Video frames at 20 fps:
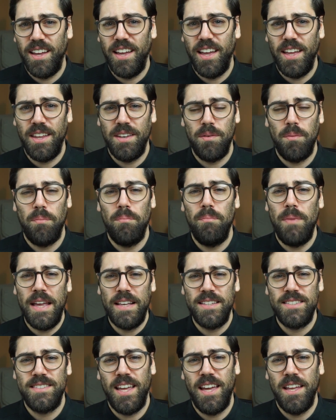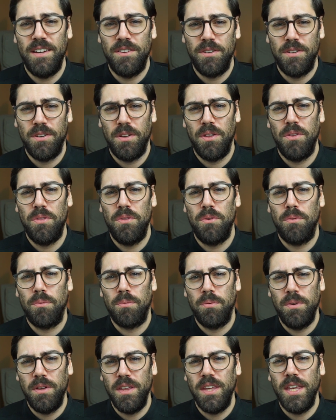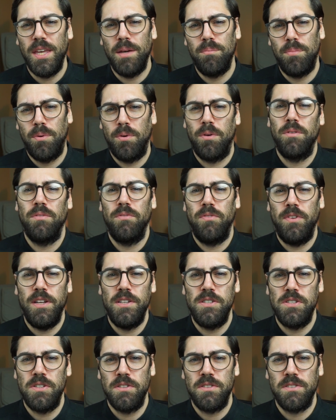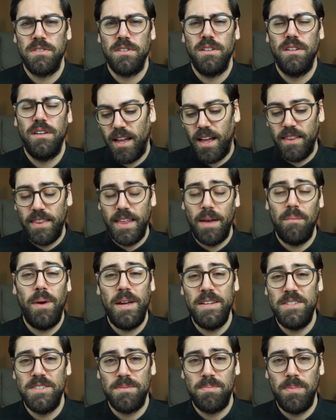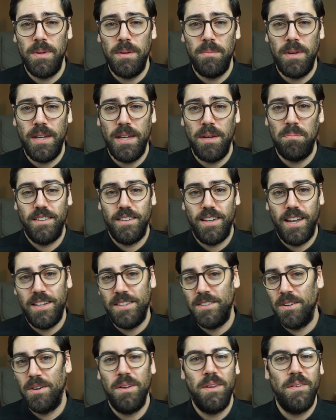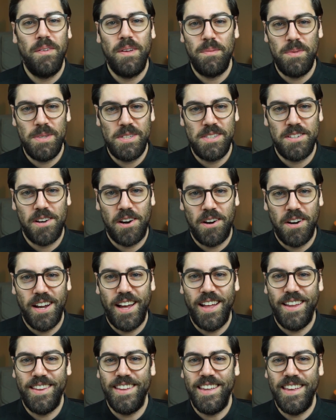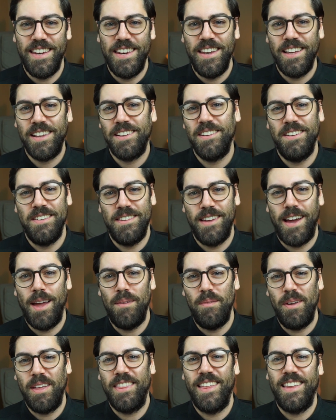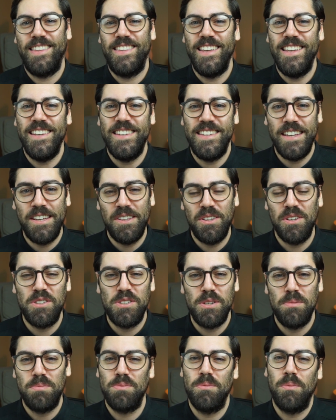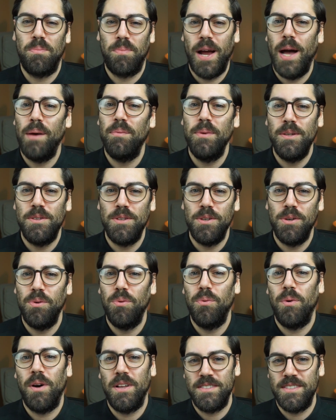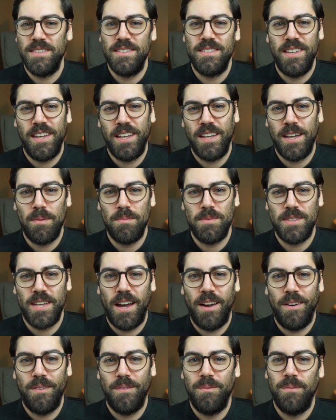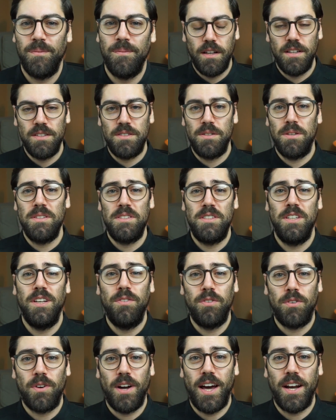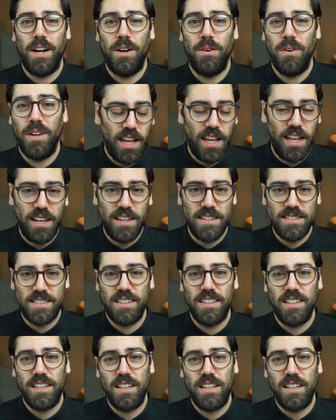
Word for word: and make standard the really important features. That might just be me. And don't even get me started on the nickel and diming that the dealerships will probably do once this thing comes out. So the Silverado, it is